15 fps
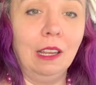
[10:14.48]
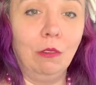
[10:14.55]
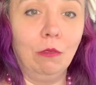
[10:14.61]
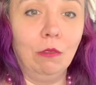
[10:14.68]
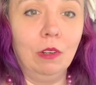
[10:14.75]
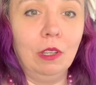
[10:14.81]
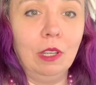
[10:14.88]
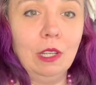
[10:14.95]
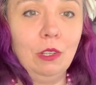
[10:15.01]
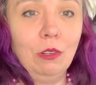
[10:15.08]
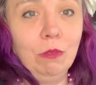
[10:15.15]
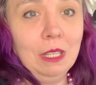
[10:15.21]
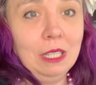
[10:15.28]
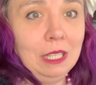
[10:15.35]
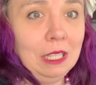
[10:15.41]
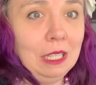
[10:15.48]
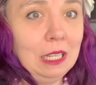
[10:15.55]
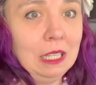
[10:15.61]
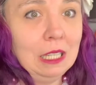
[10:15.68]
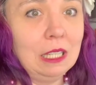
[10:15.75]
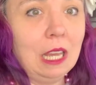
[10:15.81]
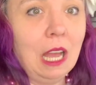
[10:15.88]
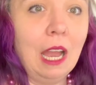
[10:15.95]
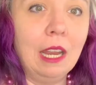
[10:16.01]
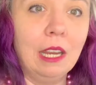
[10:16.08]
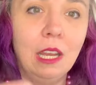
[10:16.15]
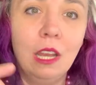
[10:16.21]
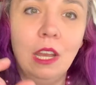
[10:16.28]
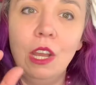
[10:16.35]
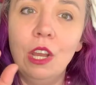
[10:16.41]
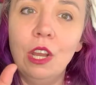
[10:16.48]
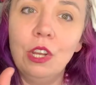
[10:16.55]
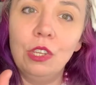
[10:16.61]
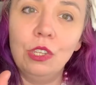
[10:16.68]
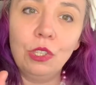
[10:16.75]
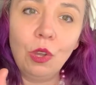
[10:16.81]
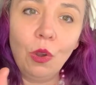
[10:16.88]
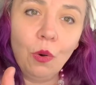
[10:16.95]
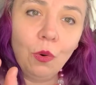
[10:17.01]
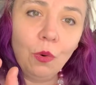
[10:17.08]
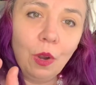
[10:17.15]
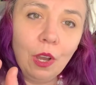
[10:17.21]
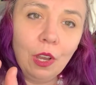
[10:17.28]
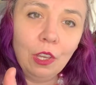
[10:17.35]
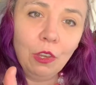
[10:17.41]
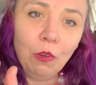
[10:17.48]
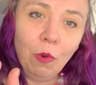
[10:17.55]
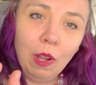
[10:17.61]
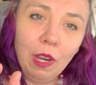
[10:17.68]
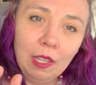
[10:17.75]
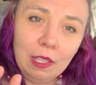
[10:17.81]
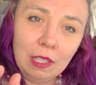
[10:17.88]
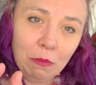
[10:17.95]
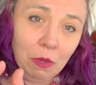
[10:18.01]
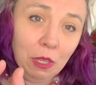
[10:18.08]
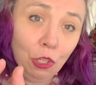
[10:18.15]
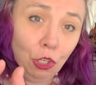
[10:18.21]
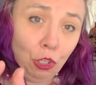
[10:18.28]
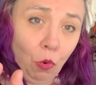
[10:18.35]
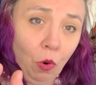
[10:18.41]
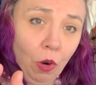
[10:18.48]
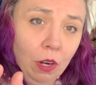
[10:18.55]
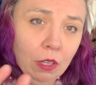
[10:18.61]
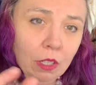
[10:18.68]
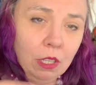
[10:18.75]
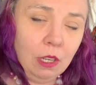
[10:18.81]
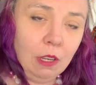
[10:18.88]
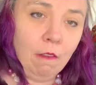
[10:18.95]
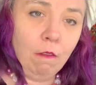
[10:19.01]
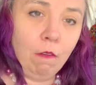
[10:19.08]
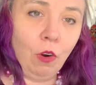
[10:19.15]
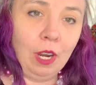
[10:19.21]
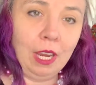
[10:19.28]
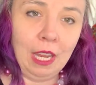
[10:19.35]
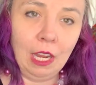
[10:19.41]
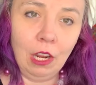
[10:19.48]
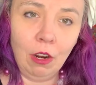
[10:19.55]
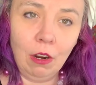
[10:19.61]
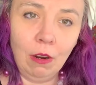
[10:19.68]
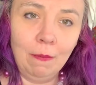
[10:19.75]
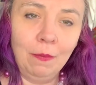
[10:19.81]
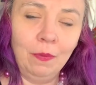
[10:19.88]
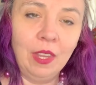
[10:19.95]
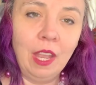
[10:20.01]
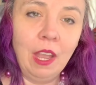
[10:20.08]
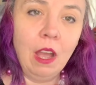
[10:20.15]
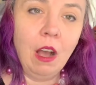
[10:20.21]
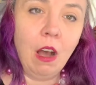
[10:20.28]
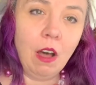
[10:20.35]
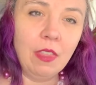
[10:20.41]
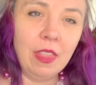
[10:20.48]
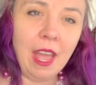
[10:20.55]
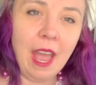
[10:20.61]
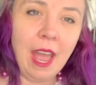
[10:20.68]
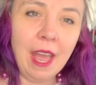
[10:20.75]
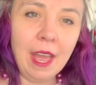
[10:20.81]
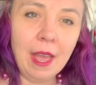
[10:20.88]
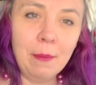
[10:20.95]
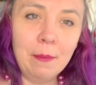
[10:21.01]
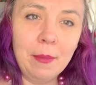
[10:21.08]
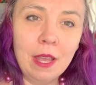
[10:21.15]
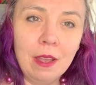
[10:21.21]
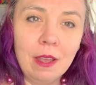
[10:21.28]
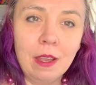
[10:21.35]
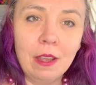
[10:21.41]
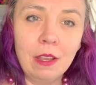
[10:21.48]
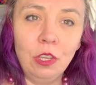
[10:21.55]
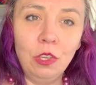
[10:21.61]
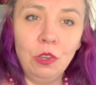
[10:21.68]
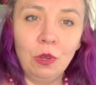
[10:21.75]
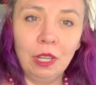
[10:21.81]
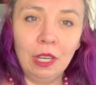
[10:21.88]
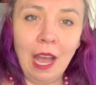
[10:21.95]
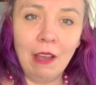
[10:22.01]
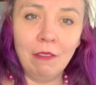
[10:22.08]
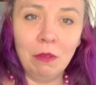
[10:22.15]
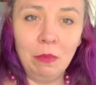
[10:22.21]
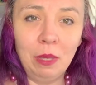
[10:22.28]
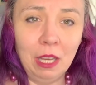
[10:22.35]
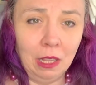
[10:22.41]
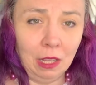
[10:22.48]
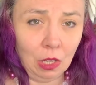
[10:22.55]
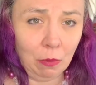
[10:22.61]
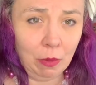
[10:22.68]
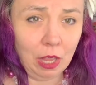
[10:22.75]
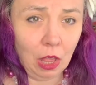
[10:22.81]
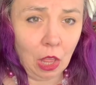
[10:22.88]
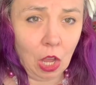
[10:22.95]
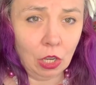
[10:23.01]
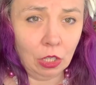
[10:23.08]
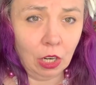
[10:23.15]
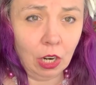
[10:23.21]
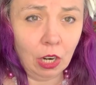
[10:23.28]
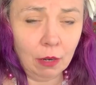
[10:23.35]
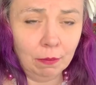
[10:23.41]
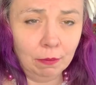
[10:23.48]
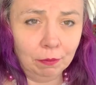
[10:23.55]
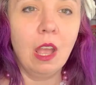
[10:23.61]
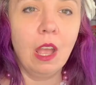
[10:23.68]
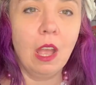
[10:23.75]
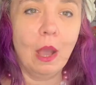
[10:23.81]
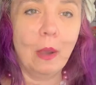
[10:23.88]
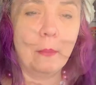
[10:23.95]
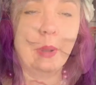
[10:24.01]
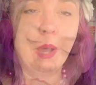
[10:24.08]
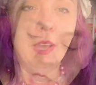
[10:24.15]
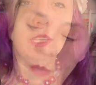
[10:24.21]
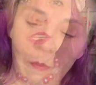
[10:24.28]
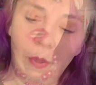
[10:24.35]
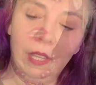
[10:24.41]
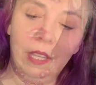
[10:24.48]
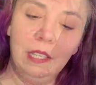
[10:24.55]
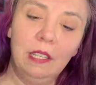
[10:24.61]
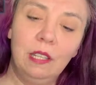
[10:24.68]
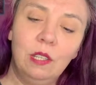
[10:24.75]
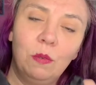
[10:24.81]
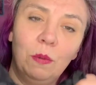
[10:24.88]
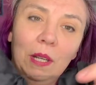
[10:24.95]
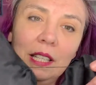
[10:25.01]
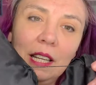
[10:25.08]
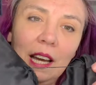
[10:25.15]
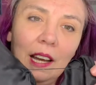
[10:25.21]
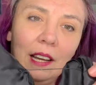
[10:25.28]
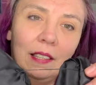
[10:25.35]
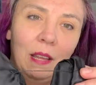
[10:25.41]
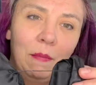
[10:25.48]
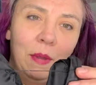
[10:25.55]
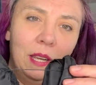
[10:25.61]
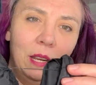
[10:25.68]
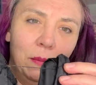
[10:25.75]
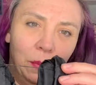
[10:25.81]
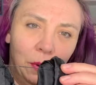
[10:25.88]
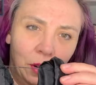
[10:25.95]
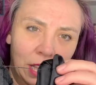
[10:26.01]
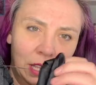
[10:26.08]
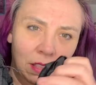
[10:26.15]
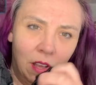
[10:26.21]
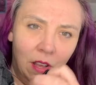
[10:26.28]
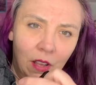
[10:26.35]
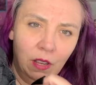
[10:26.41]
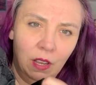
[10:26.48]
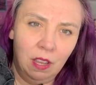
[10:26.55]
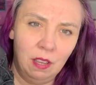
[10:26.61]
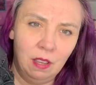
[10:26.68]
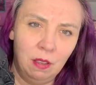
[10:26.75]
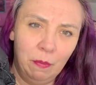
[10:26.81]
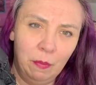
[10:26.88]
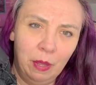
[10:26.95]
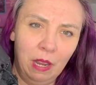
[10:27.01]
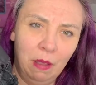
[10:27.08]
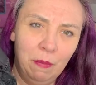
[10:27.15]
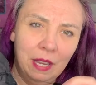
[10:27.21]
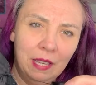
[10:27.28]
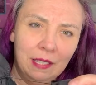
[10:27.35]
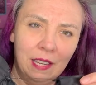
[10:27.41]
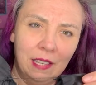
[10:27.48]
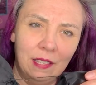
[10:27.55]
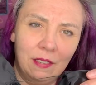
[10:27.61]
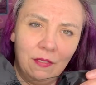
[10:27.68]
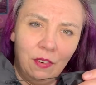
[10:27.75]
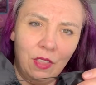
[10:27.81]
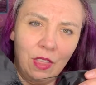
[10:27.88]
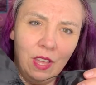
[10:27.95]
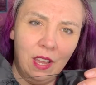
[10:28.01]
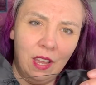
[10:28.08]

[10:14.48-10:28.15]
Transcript: really twisted inside. So you want it to be short for here. On the hem you can have it be a little bit longer, but the whole idea is that they're not together. They